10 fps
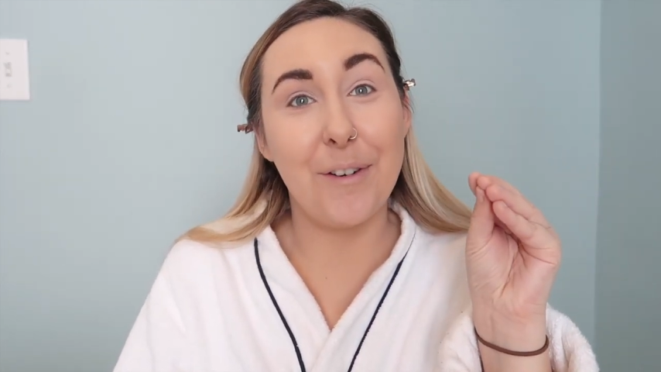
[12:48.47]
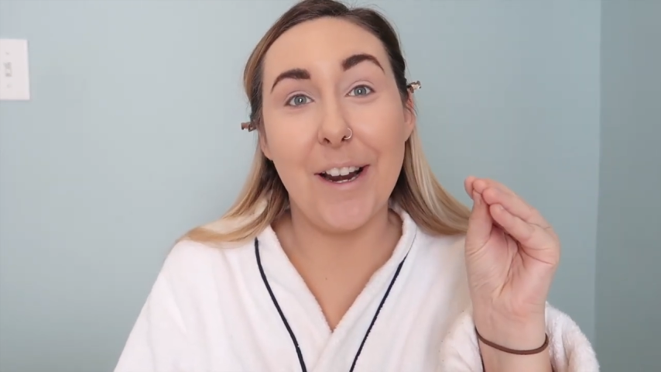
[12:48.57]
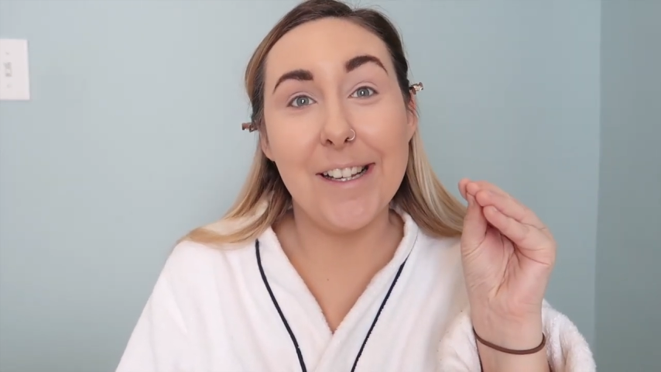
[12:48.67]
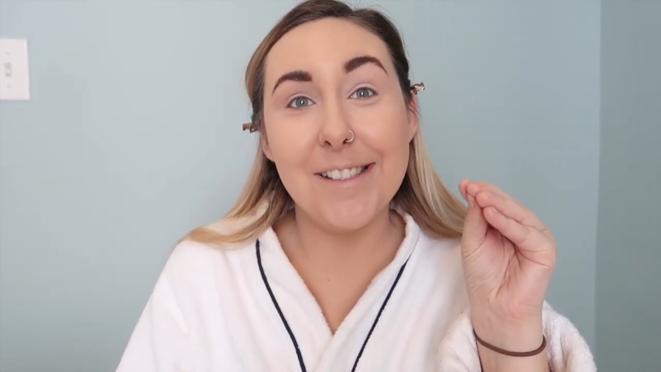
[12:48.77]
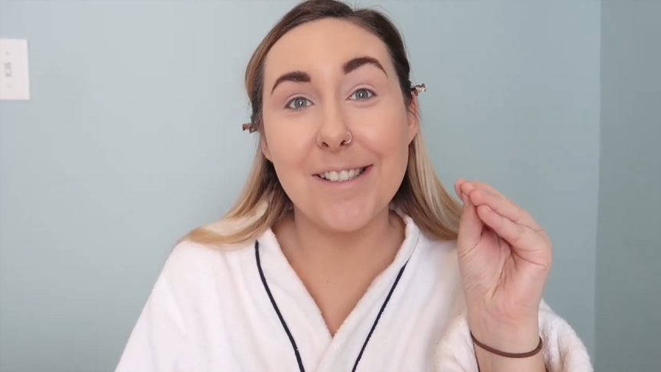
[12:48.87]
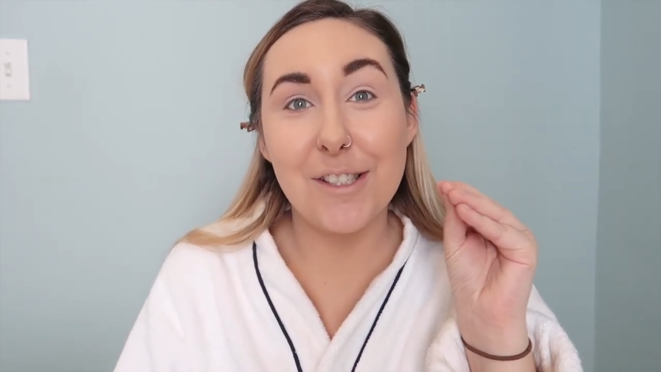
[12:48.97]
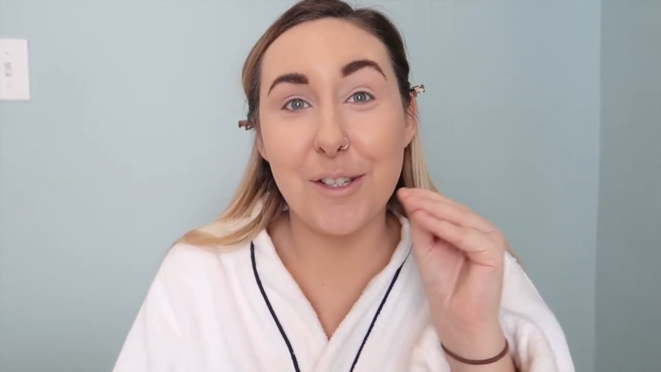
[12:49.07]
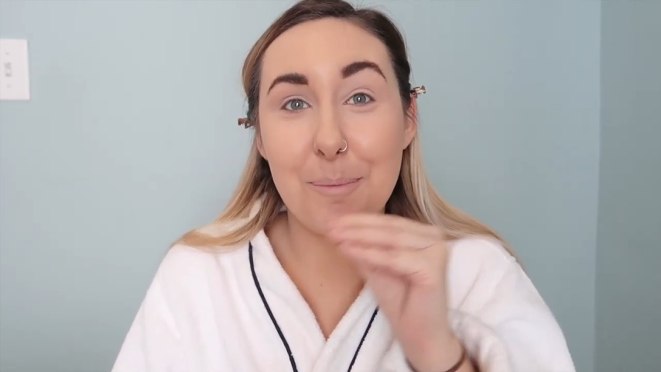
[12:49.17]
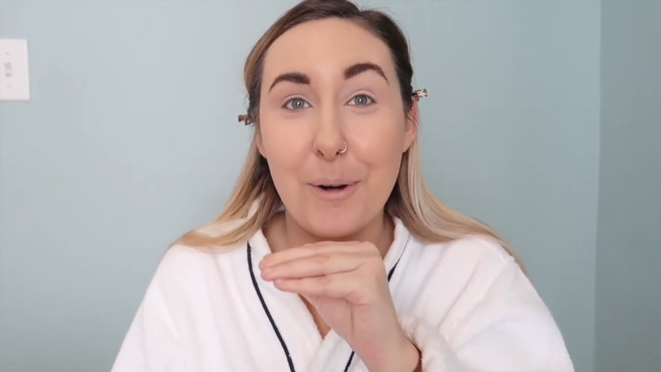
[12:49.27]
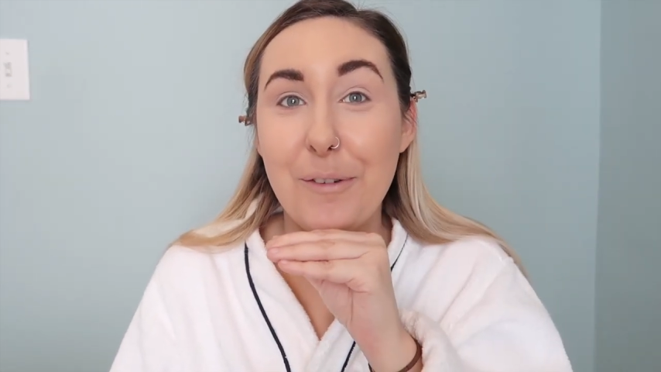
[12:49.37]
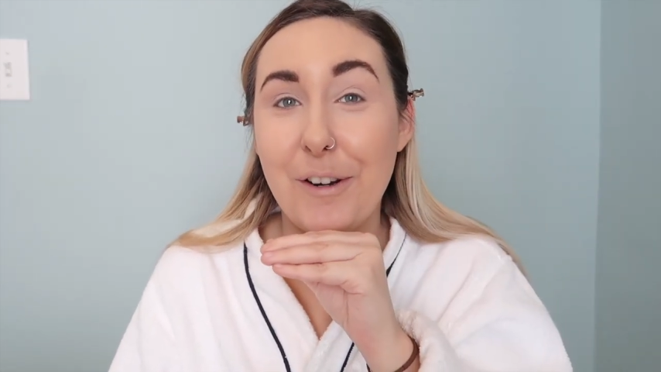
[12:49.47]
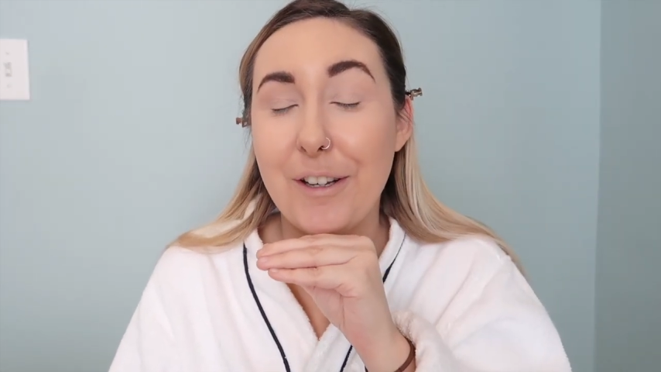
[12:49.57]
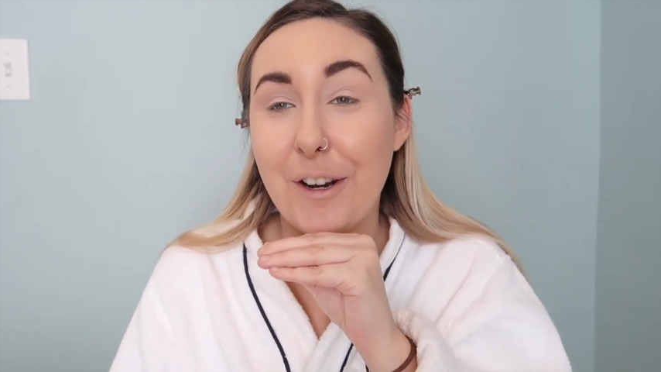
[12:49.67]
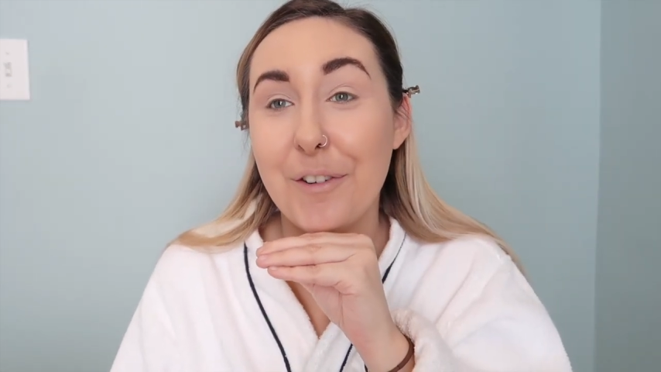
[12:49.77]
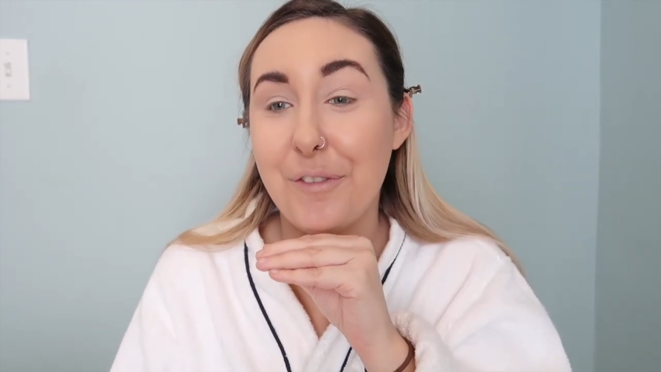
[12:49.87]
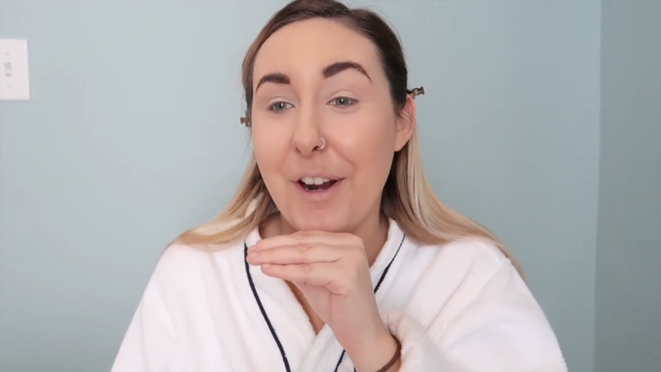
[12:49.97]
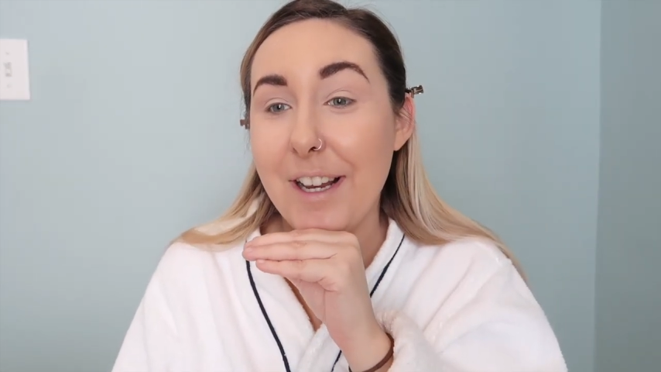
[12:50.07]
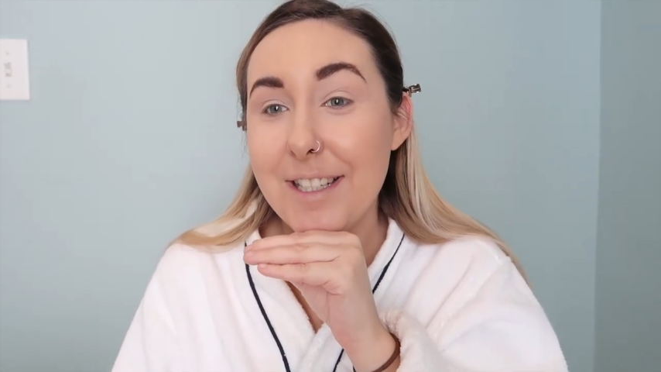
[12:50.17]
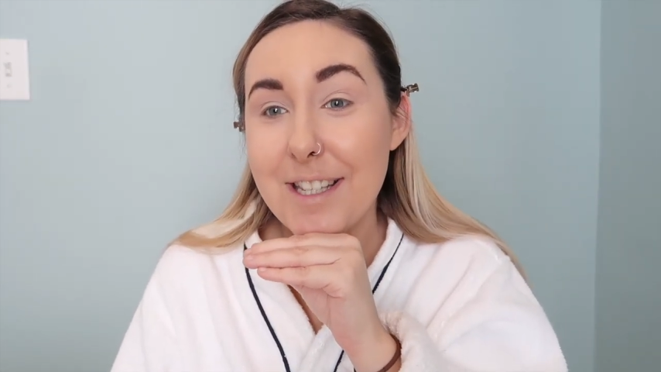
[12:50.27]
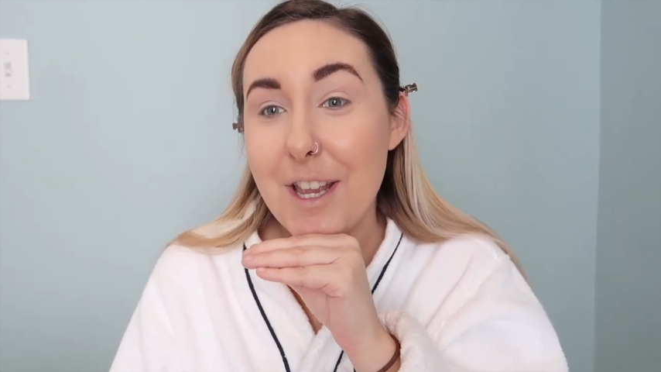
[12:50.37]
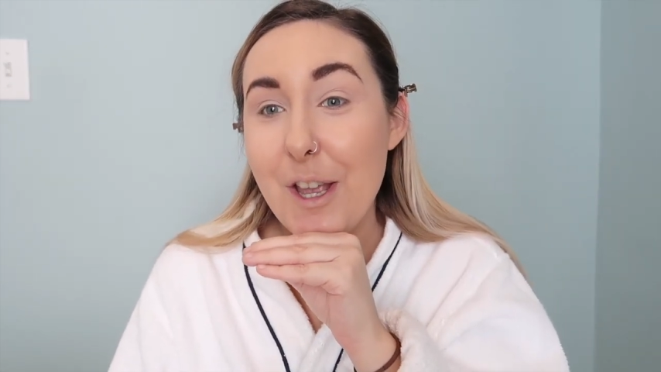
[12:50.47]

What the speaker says: friends to boyfriend girlfriend